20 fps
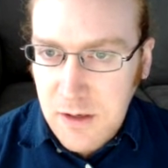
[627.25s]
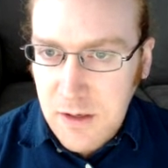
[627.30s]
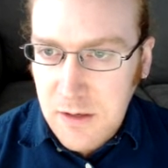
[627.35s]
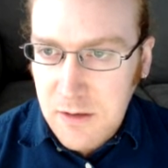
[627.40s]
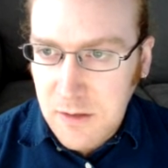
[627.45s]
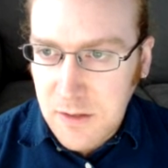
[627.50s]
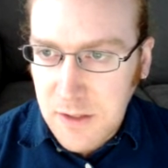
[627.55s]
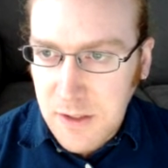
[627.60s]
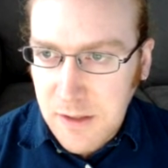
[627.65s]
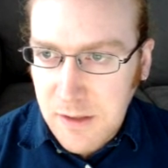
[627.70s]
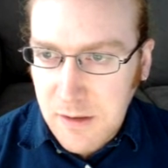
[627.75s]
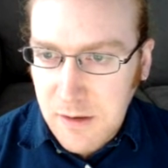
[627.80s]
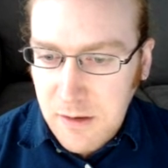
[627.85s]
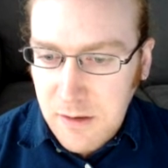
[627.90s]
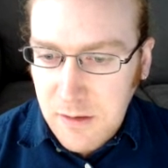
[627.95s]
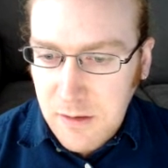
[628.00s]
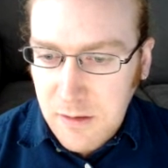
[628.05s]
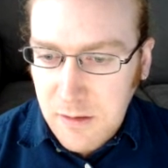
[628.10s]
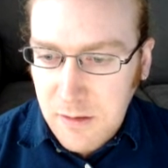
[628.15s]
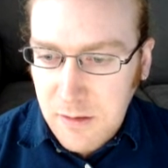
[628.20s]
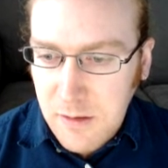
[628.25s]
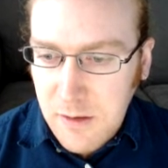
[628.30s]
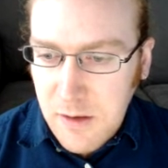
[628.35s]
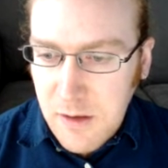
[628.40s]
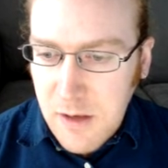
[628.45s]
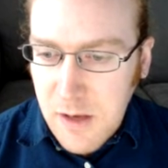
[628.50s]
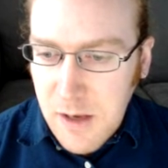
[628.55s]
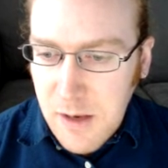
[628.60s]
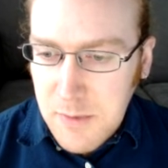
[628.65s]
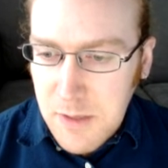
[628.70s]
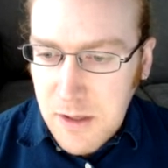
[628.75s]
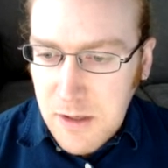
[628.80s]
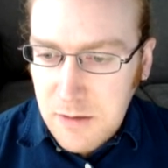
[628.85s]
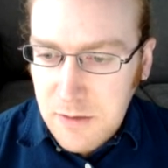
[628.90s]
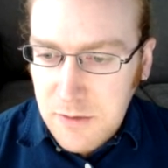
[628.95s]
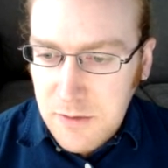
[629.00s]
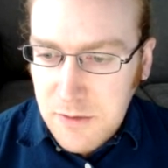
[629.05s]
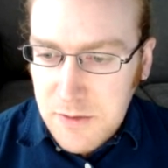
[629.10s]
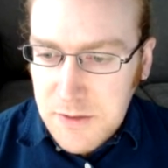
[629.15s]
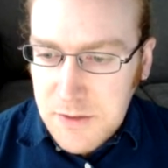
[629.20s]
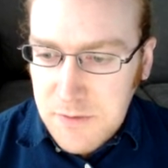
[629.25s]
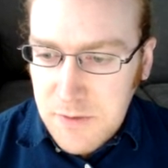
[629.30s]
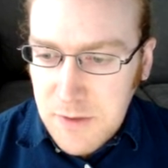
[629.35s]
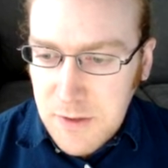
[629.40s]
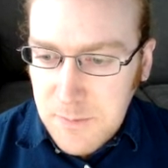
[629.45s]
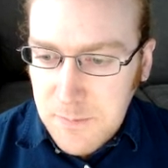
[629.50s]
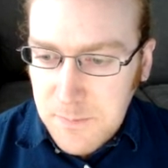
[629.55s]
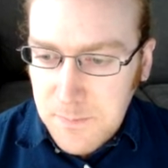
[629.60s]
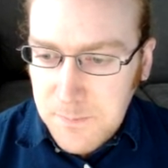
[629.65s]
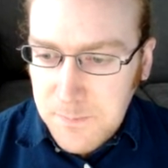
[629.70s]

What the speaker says: I don't like that. I'm going to ignore this for now.